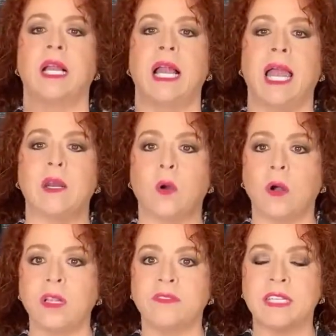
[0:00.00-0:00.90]
and
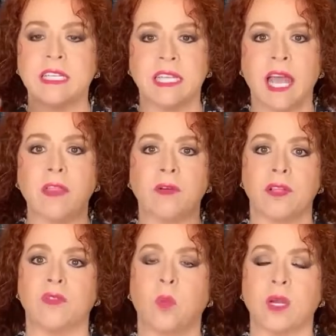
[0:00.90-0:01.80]
all of it together
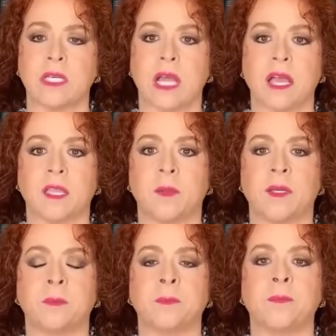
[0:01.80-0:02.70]
is one document,
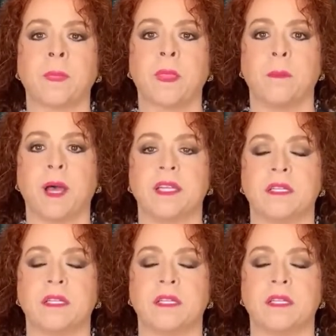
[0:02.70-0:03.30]
but